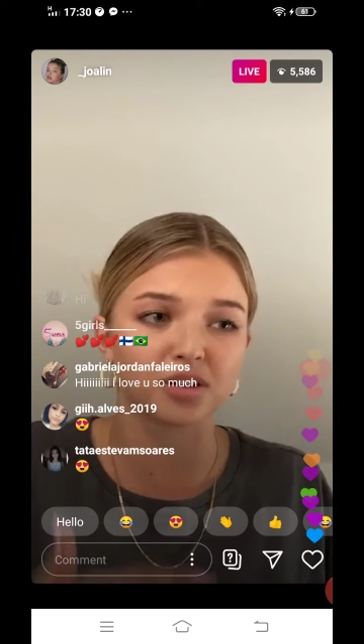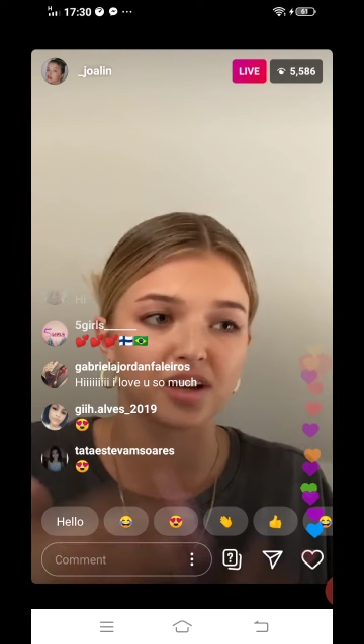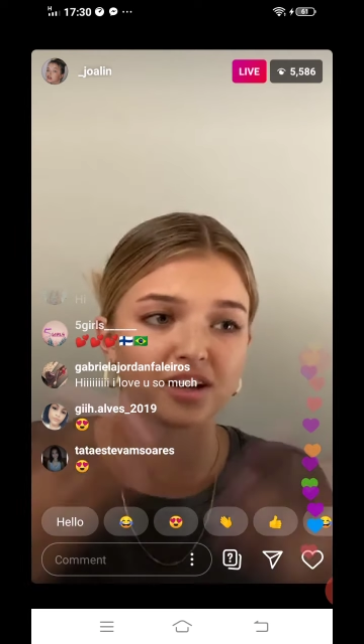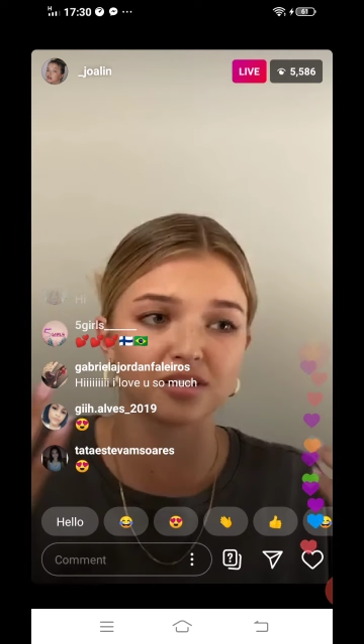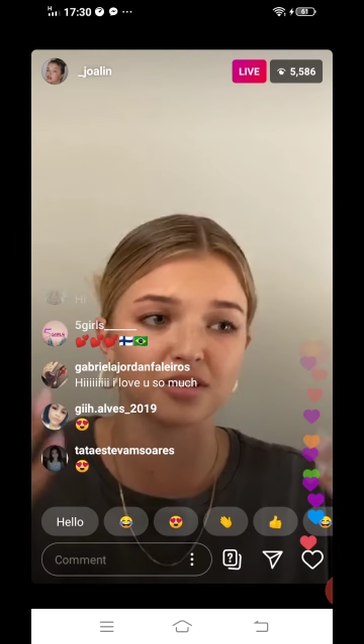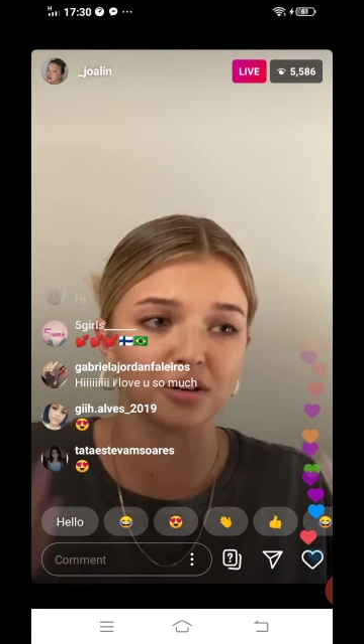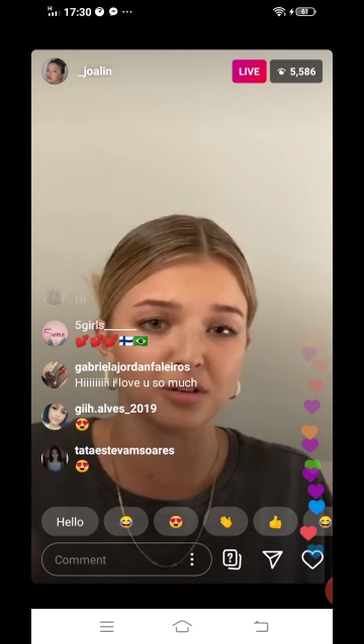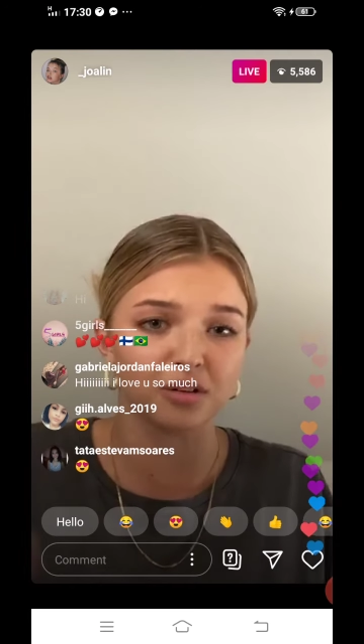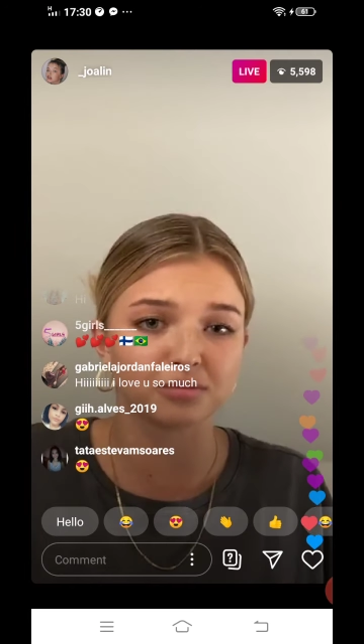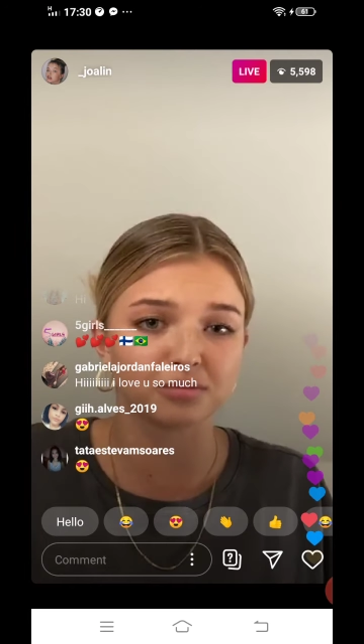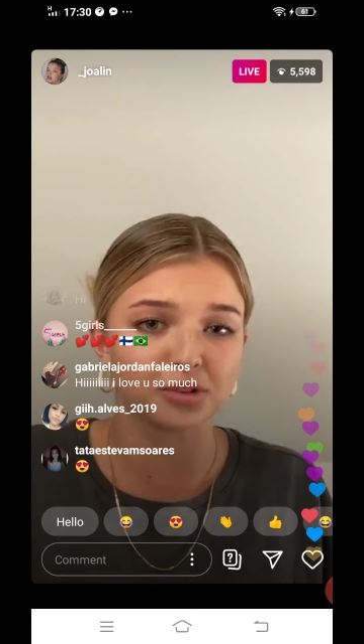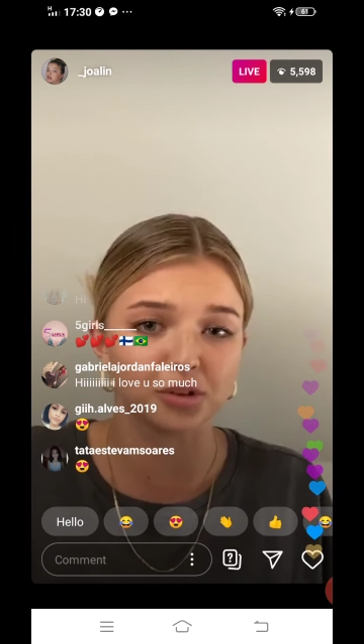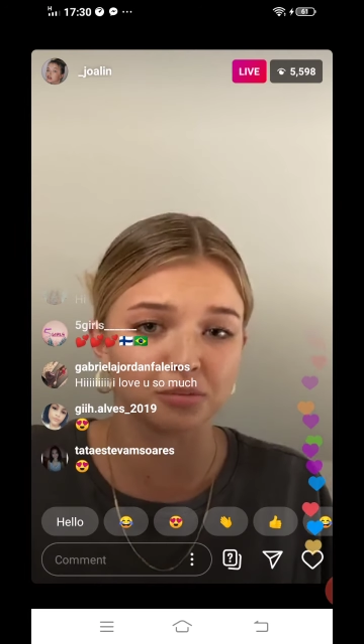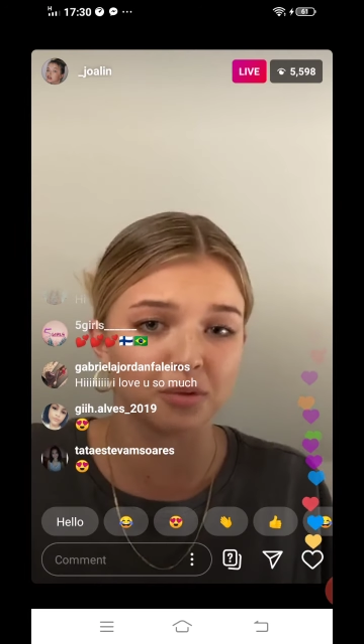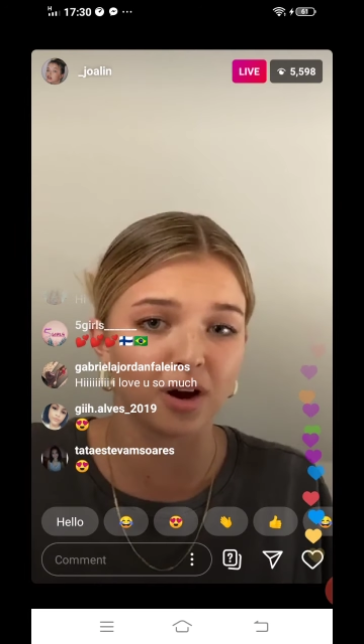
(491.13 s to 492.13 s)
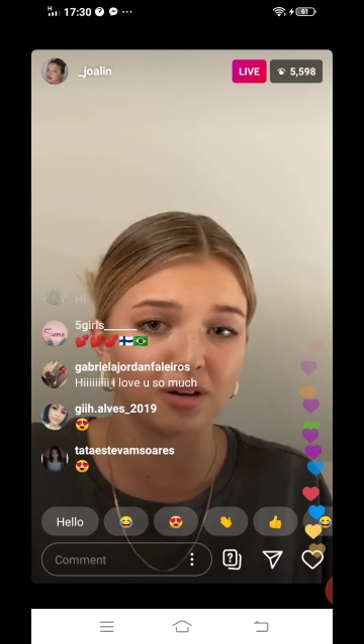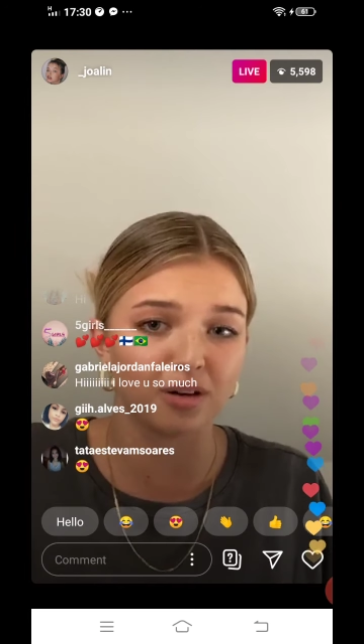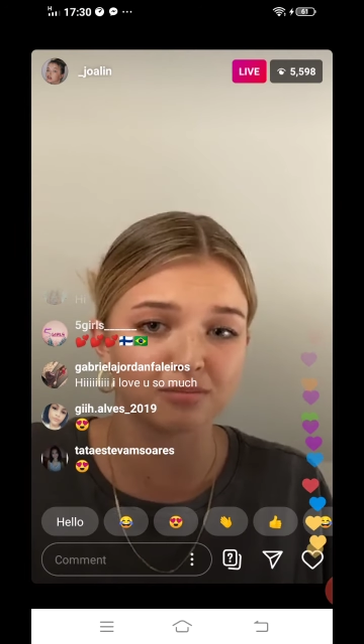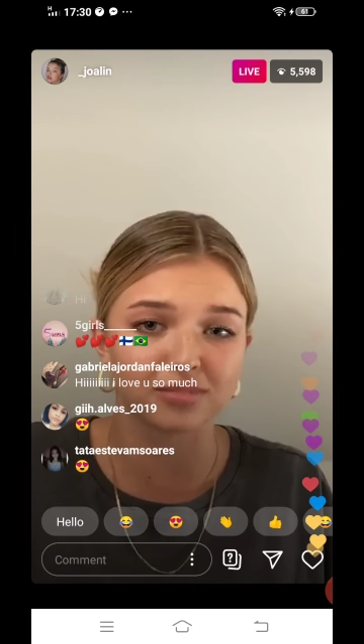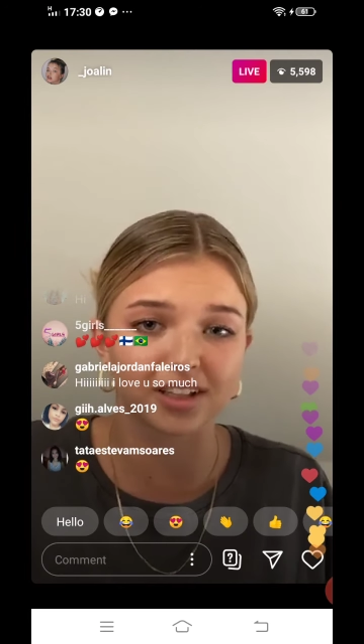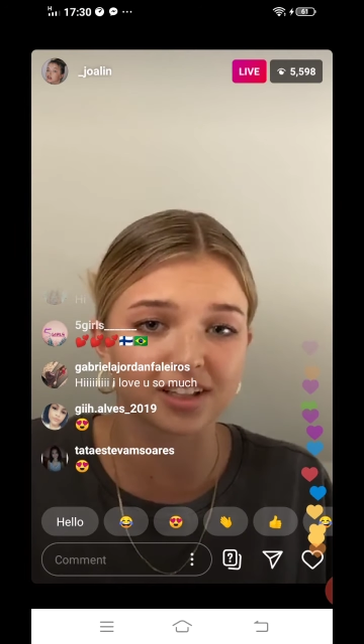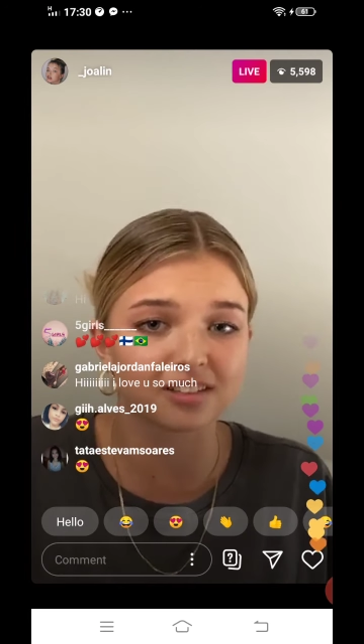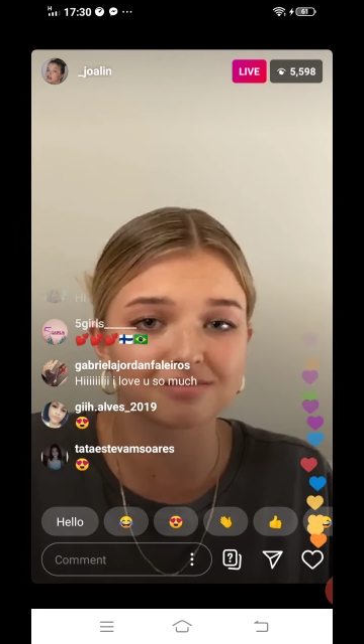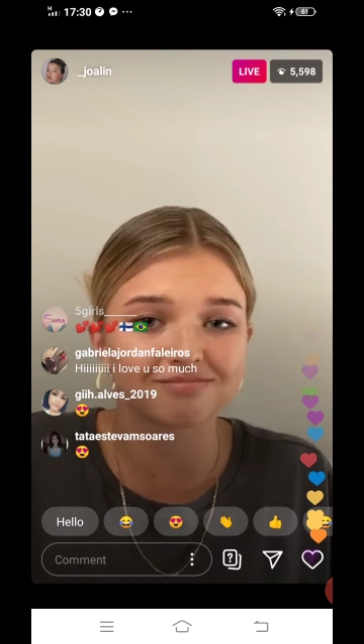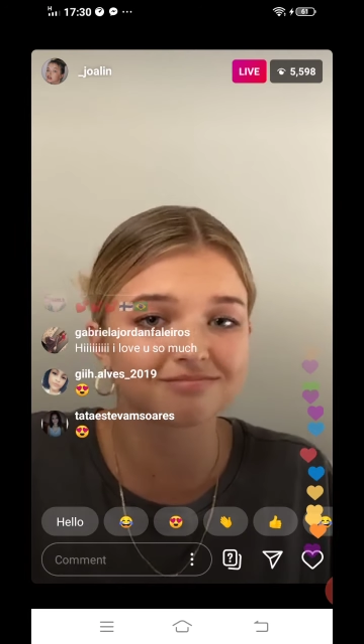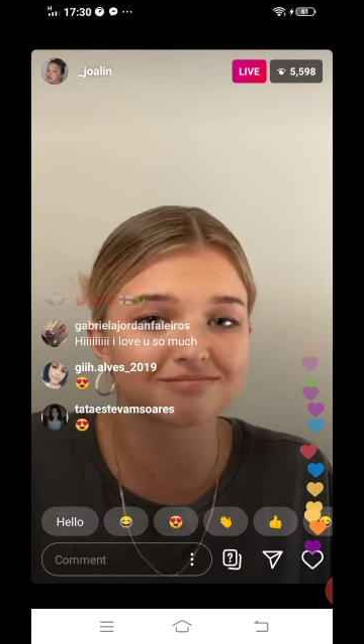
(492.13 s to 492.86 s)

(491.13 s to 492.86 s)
I don't know, your mom? Like,